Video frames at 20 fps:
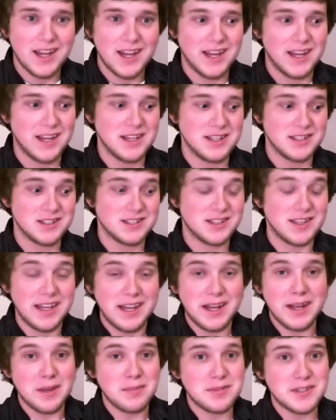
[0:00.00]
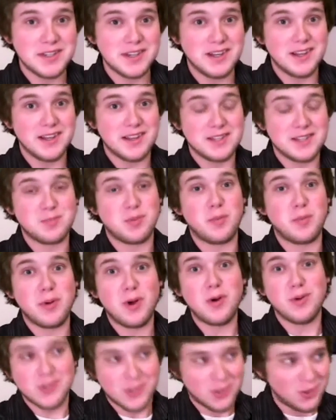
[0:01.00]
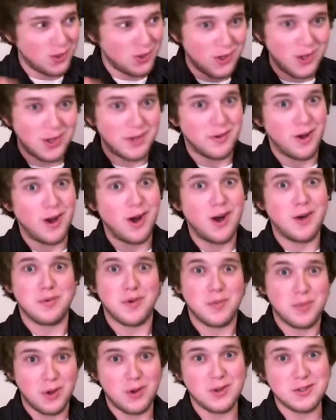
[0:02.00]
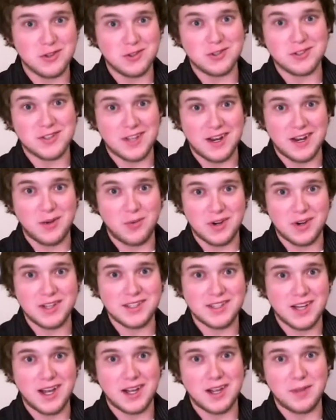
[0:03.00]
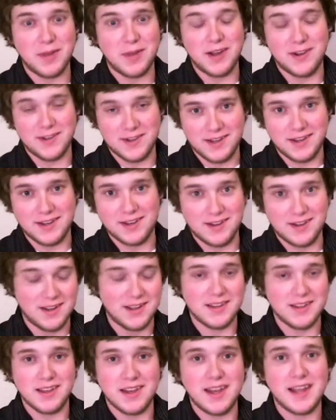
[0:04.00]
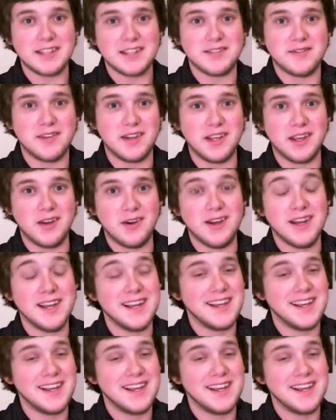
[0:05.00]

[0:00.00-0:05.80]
is leading up to this proposal of all proposals that I want to talk about in uh, the next video,